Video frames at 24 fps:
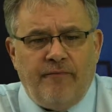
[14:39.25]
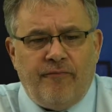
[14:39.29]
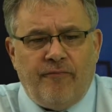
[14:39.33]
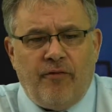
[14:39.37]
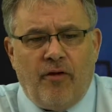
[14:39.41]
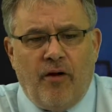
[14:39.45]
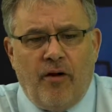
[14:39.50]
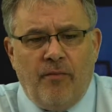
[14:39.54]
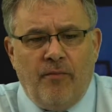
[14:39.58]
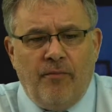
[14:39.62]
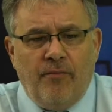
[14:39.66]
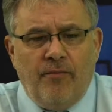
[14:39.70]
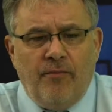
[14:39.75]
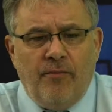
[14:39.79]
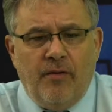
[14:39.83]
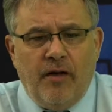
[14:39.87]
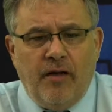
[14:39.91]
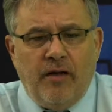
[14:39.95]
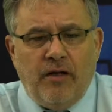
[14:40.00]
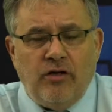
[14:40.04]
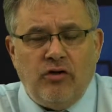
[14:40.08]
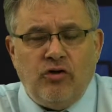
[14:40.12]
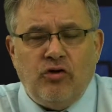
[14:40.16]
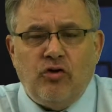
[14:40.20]
from
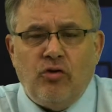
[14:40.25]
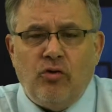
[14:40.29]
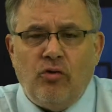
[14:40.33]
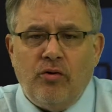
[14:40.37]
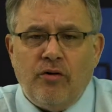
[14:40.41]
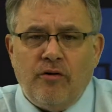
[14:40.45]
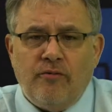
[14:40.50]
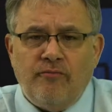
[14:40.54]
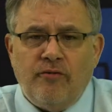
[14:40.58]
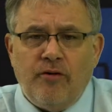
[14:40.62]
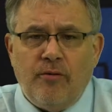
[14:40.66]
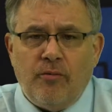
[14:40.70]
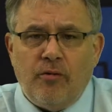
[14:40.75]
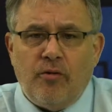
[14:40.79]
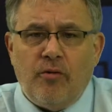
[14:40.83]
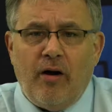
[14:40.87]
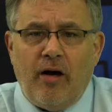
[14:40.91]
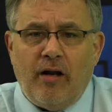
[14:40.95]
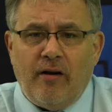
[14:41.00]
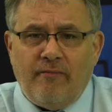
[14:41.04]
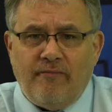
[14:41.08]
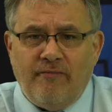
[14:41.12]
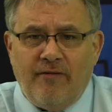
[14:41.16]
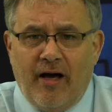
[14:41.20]
an ensuring of
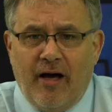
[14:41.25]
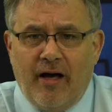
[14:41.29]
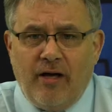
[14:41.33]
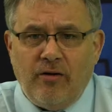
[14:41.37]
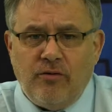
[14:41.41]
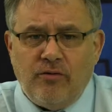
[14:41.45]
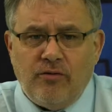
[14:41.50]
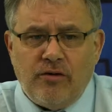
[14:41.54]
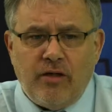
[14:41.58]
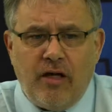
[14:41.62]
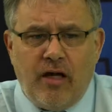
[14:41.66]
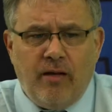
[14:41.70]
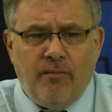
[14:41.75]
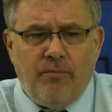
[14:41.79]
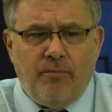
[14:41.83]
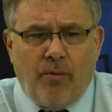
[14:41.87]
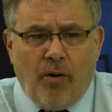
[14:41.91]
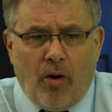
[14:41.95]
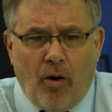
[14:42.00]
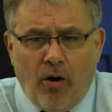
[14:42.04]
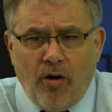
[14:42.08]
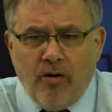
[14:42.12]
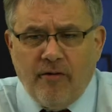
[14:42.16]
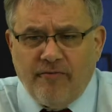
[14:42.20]
democratic values. And
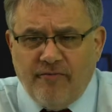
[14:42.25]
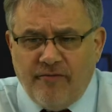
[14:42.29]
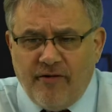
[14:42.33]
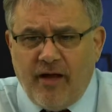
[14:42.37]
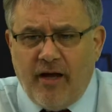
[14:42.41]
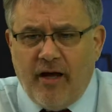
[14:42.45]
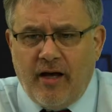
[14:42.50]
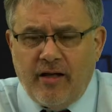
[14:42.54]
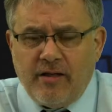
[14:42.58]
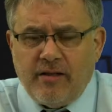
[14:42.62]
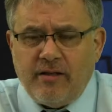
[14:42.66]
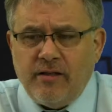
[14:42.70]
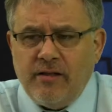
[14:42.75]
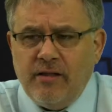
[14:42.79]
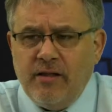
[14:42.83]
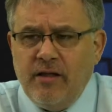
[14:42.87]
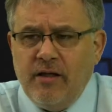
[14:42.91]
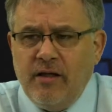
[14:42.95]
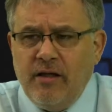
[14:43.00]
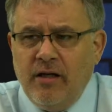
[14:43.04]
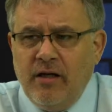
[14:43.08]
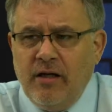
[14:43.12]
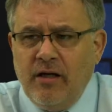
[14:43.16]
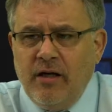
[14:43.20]
part of that
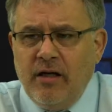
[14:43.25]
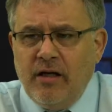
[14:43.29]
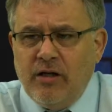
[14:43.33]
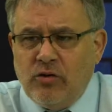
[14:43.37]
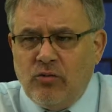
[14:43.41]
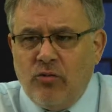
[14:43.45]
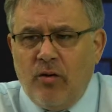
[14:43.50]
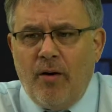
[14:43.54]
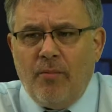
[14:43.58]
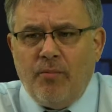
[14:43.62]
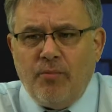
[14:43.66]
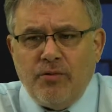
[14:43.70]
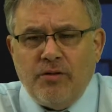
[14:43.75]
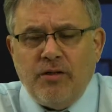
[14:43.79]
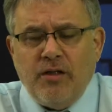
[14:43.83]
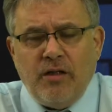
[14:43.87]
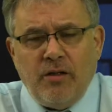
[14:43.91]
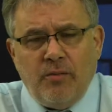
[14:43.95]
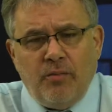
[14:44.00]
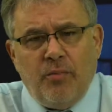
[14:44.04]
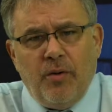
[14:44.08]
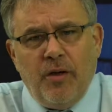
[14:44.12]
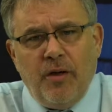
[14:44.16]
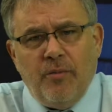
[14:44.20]
is
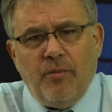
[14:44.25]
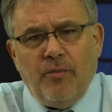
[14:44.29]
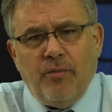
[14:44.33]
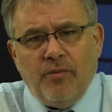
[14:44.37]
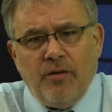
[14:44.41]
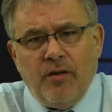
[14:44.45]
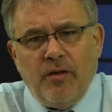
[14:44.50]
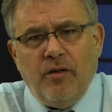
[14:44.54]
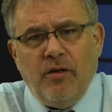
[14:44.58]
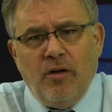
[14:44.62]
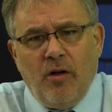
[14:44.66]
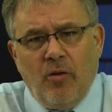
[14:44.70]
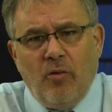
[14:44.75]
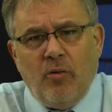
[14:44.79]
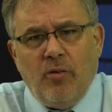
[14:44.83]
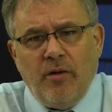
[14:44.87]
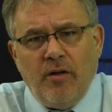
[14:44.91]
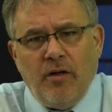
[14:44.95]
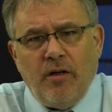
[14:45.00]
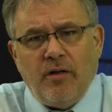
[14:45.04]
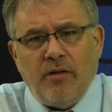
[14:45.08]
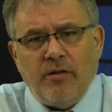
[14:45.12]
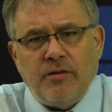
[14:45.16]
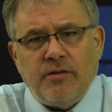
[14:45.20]
representing people that no
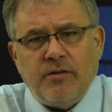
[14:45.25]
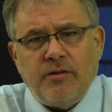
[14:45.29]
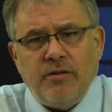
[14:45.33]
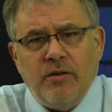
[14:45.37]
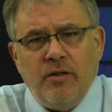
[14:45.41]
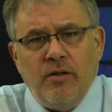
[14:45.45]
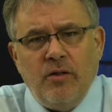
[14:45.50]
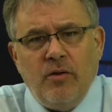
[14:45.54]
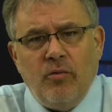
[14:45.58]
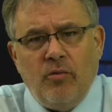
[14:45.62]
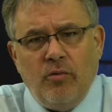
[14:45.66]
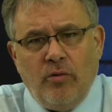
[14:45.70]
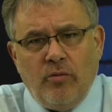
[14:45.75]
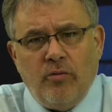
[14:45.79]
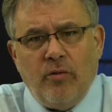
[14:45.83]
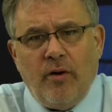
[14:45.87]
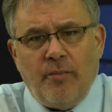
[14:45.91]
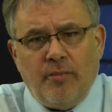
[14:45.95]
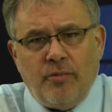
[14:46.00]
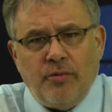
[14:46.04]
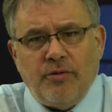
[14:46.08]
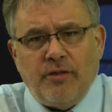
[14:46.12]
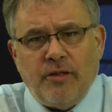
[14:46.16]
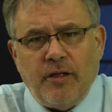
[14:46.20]
one else will
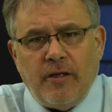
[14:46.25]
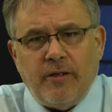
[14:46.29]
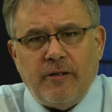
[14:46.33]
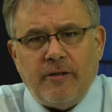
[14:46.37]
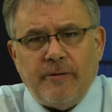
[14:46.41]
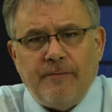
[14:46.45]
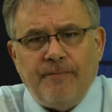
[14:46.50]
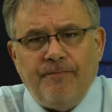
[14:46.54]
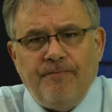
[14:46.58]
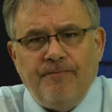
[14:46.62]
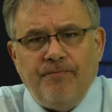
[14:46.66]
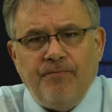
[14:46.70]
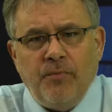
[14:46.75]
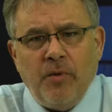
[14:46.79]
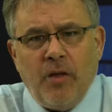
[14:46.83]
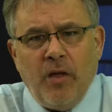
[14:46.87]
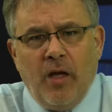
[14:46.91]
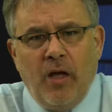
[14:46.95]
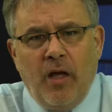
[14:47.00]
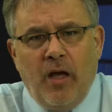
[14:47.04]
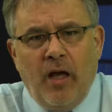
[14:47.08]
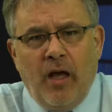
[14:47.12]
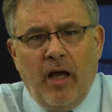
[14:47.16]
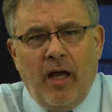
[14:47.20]
represent.
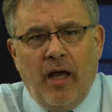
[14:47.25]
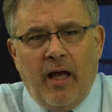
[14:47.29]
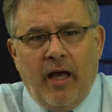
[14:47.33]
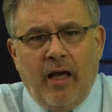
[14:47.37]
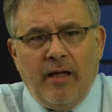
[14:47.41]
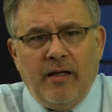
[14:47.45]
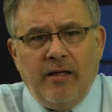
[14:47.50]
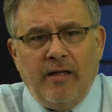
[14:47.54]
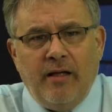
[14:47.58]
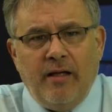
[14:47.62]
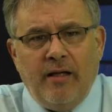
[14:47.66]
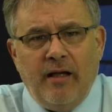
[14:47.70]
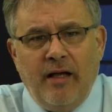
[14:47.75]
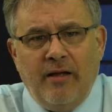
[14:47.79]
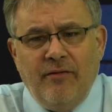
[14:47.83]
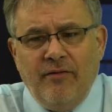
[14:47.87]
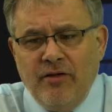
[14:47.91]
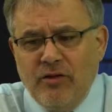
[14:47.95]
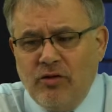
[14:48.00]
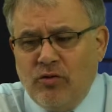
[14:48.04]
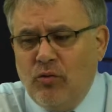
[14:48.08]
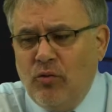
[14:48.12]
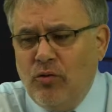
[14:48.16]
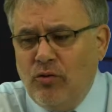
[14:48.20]
And
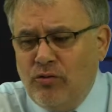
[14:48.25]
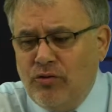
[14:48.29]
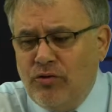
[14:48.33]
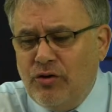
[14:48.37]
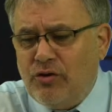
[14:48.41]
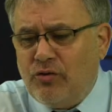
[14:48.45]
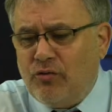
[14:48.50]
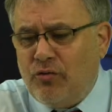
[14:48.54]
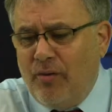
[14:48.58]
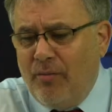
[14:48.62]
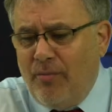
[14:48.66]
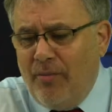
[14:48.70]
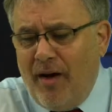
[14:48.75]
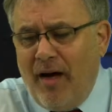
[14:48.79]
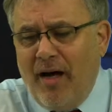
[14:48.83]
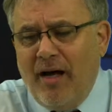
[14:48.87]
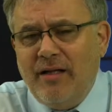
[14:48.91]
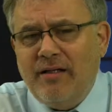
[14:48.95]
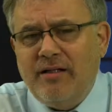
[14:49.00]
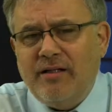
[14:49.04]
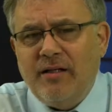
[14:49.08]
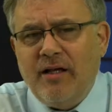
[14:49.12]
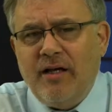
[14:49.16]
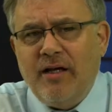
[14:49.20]
this rule just
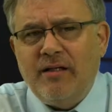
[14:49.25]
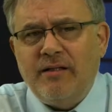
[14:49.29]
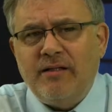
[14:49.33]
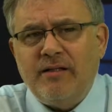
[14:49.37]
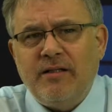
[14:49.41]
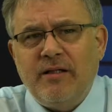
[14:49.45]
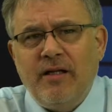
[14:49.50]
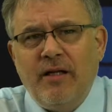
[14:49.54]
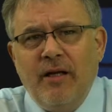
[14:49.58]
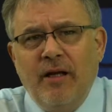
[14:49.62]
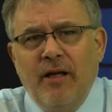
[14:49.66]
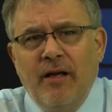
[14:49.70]
reminds us